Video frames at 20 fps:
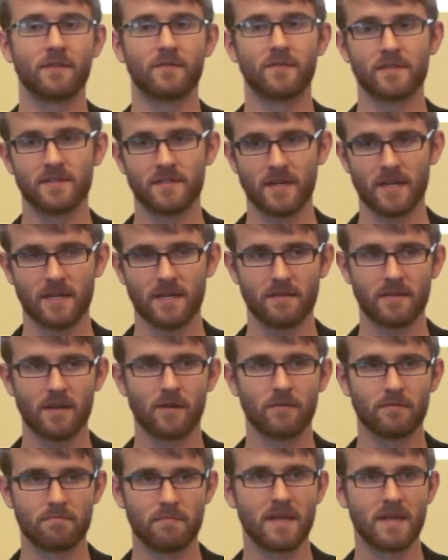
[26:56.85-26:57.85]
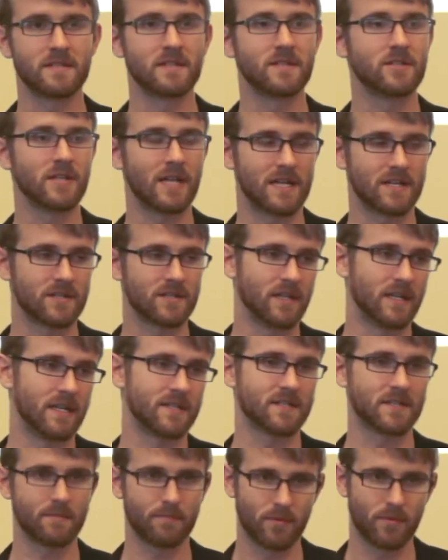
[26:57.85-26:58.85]
You have to say,
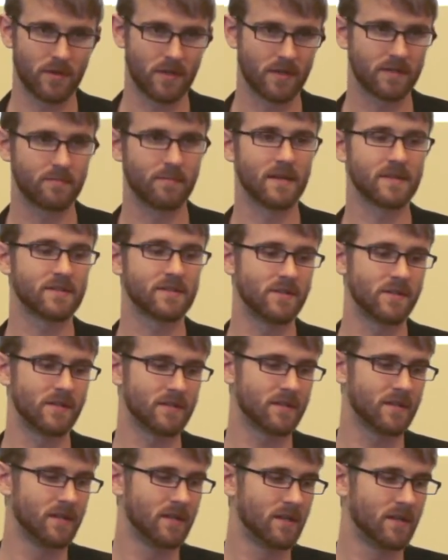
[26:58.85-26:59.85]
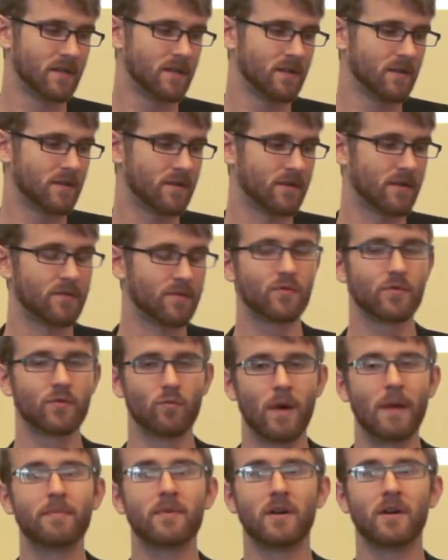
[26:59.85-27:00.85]
message/list to pull out the messages
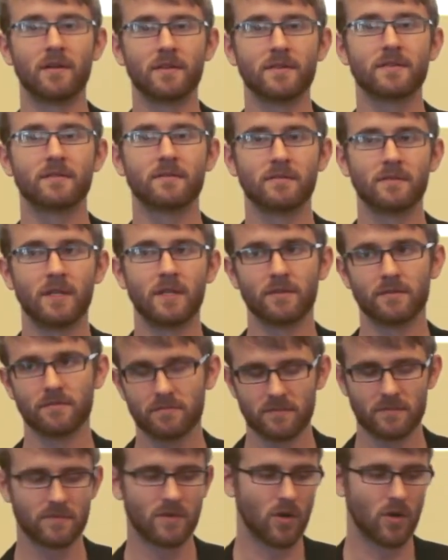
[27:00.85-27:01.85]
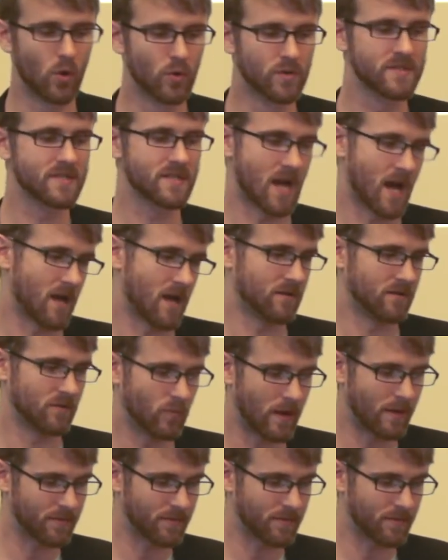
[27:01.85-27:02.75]
through web calls, old style web